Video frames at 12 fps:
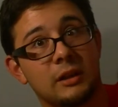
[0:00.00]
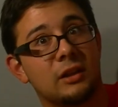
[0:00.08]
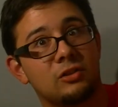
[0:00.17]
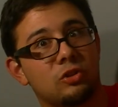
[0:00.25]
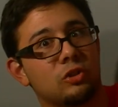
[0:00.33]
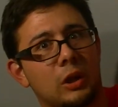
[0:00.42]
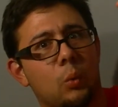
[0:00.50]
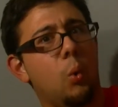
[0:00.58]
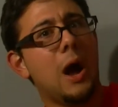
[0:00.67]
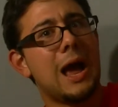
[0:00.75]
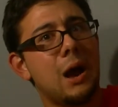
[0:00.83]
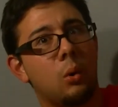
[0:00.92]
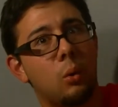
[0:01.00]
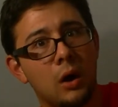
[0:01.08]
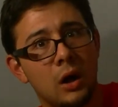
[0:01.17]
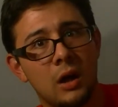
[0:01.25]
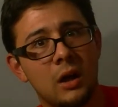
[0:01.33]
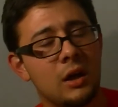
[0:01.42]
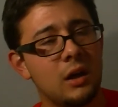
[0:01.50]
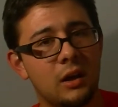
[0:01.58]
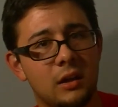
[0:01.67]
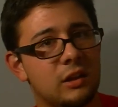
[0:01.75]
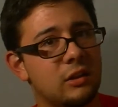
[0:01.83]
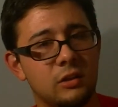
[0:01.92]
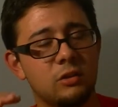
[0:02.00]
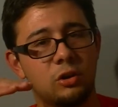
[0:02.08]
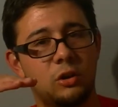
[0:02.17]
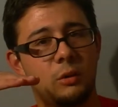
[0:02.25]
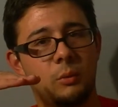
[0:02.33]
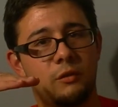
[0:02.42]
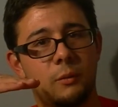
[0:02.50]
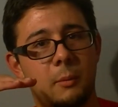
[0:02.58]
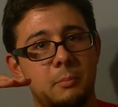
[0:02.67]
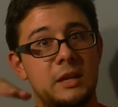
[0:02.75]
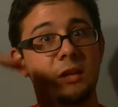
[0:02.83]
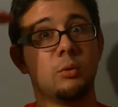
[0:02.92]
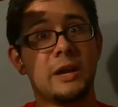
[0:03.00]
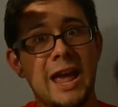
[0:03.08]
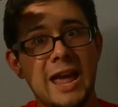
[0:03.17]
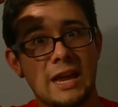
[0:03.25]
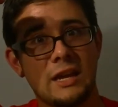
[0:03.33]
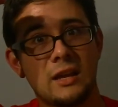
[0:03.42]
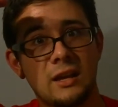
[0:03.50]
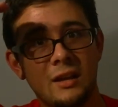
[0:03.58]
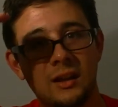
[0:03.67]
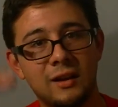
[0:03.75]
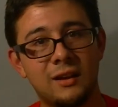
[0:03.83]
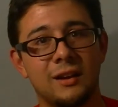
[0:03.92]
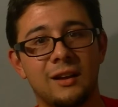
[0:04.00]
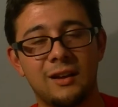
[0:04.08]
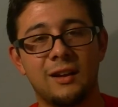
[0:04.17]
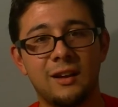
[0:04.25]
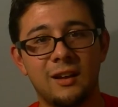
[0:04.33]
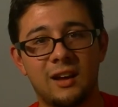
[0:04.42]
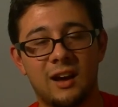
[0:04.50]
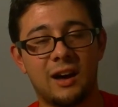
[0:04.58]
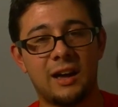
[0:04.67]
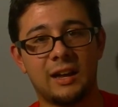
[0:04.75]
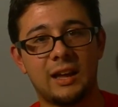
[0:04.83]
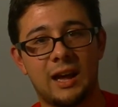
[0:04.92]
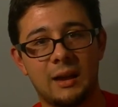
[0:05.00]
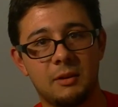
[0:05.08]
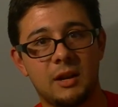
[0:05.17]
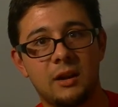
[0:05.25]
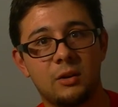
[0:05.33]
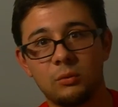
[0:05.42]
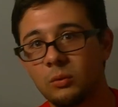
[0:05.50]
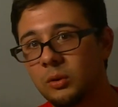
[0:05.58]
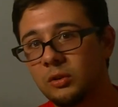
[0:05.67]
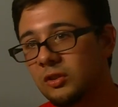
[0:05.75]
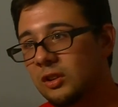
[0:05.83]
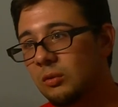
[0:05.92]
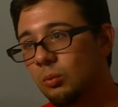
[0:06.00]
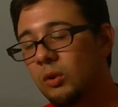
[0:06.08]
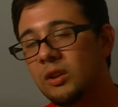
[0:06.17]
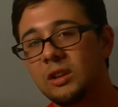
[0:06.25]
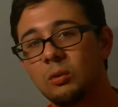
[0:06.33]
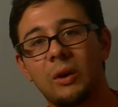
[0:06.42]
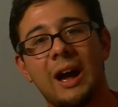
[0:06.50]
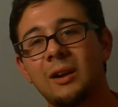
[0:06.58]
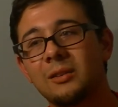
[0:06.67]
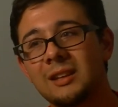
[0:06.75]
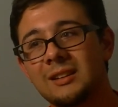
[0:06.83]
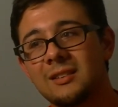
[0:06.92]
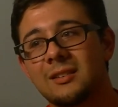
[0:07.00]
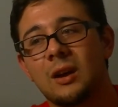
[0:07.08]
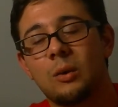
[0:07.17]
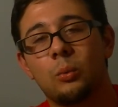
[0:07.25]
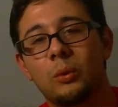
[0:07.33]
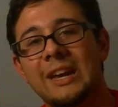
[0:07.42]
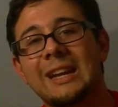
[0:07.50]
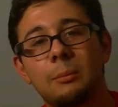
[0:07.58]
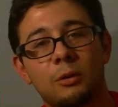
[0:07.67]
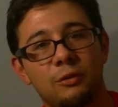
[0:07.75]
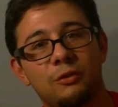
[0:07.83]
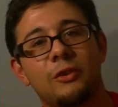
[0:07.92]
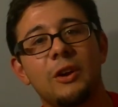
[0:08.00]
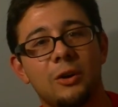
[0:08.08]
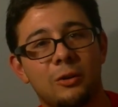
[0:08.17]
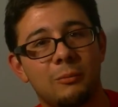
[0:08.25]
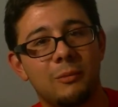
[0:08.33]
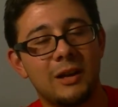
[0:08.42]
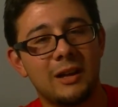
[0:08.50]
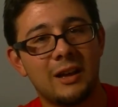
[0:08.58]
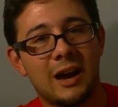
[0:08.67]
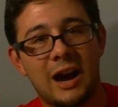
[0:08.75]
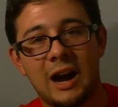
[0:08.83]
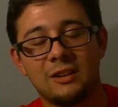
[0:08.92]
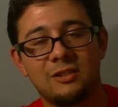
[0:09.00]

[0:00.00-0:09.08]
just like, wow. You totally went from a B to an A. I mean, I don't think this is a rateable film. I